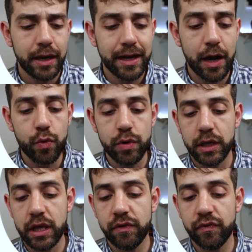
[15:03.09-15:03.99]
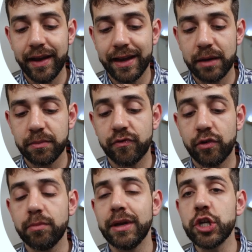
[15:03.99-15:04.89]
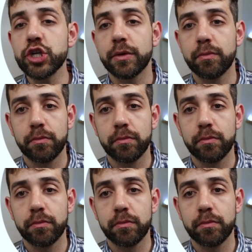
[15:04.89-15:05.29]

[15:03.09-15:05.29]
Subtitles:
Now, if I come from Immich,